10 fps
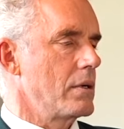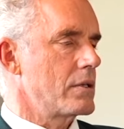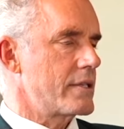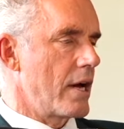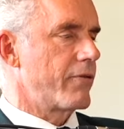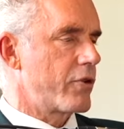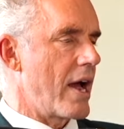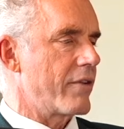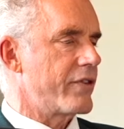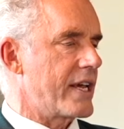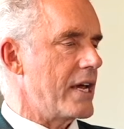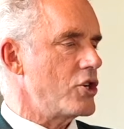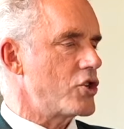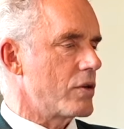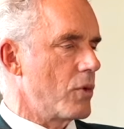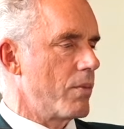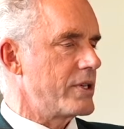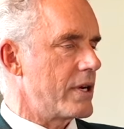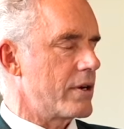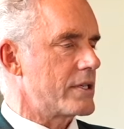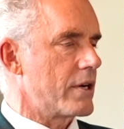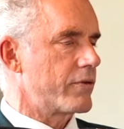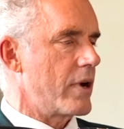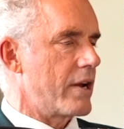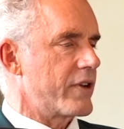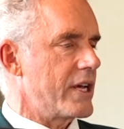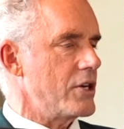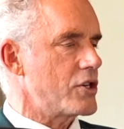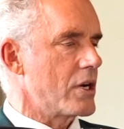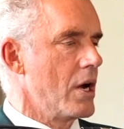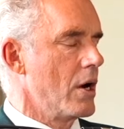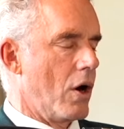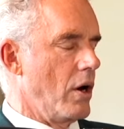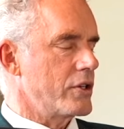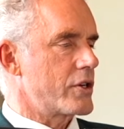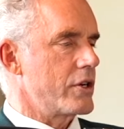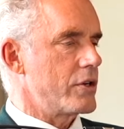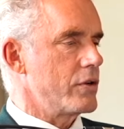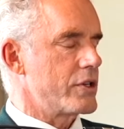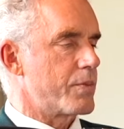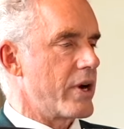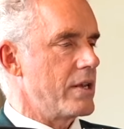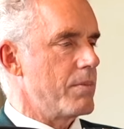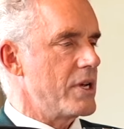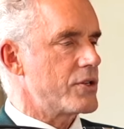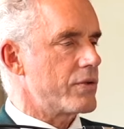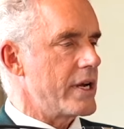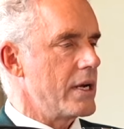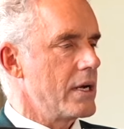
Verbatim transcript: self-gratification, momentary self-gratification, all it's going to do is bring you misery.